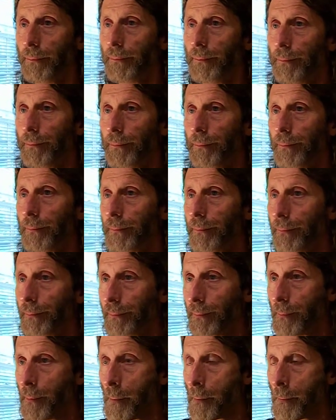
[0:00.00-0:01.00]

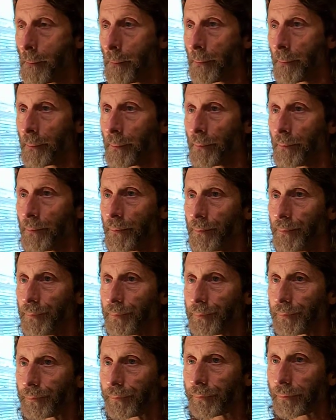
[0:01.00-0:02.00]

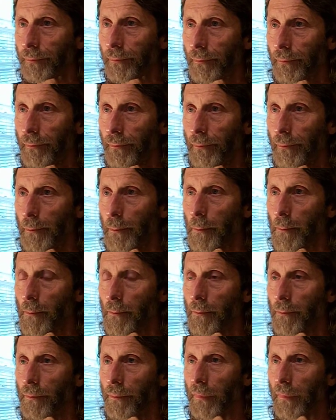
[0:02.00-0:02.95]
Nothing is said.